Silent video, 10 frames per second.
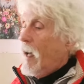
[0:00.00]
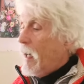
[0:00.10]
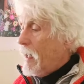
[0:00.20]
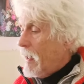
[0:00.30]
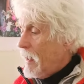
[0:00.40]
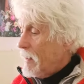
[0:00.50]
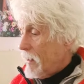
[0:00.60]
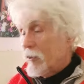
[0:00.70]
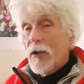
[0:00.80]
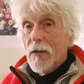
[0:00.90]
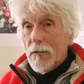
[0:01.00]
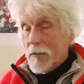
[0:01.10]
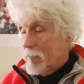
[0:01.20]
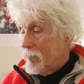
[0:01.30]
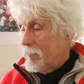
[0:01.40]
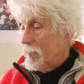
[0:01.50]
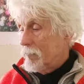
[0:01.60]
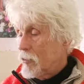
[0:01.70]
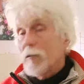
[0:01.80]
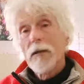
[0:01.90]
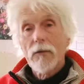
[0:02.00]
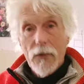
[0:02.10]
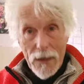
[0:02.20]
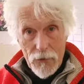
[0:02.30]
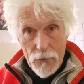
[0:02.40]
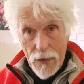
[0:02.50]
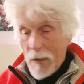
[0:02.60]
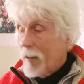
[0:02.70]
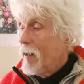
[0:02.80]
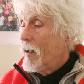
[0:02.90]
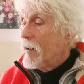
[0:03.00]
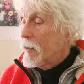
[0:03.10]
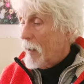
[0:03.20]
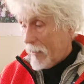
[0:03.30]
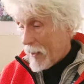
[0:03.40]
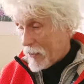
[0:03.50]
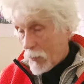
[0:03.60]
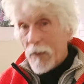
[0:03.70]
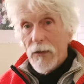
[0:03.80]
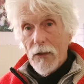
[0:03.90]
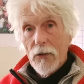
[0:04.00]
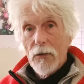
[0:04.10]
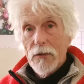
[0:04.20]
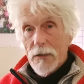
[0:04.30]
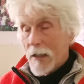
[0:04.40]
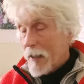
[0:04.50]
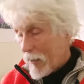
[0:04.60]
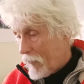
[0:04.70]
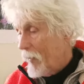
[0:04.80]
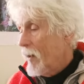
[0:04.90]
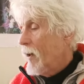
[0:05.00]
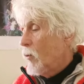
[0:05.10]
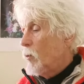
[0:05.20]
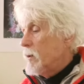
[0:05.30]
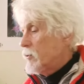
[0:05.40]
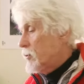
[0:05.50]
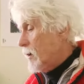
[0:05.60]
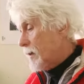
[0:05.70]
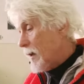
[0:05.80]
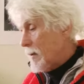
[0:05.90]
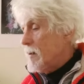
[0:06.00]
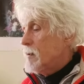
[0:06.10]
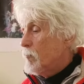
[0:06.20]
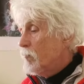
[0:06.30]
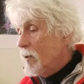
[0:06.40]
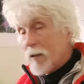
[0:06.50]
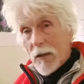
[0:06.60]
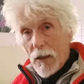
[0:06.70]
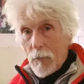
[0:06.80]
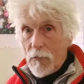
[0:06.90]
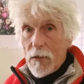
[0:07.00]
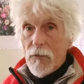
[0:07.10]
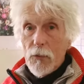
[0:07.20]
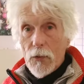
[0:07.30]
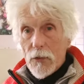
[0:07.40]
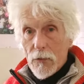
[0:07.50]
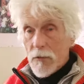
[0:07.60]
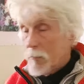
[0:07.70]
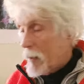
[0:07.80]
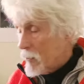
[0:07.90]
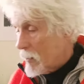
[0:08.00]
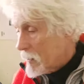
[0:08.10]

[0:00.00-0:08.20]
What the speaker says: and you can't, sorry, you can do that. And that's what I've done on the Zf, which again is a brilliant camera if you want to use manual